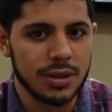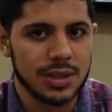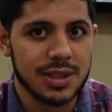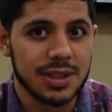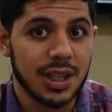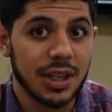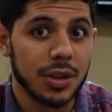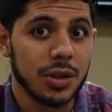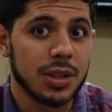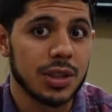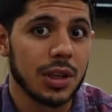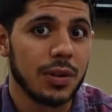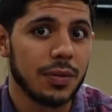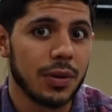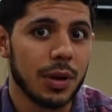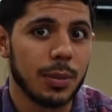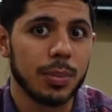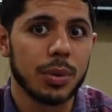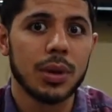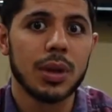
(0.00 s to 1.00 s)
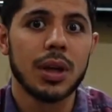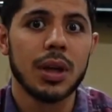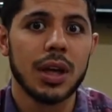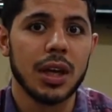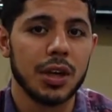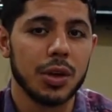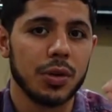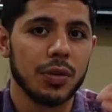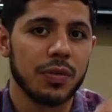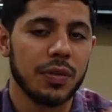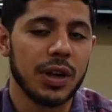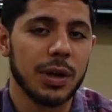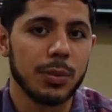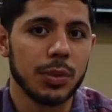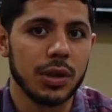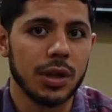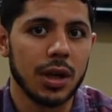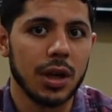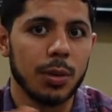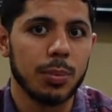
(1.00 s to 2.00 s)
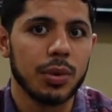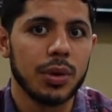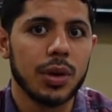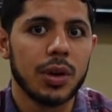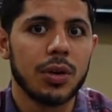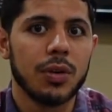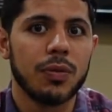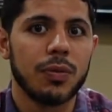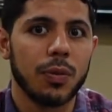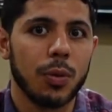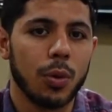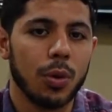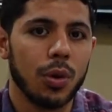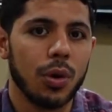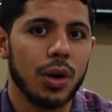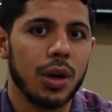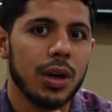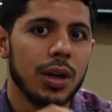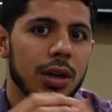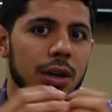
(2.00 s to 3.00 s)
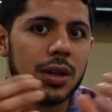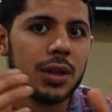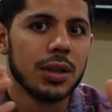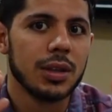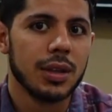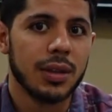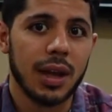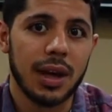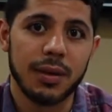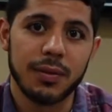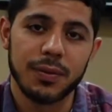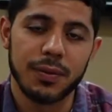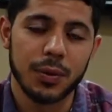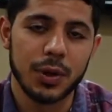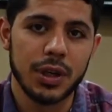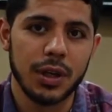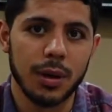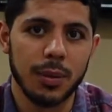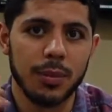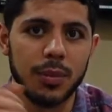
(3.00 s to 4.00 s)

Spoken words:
set yourself up and your family up for that freedom,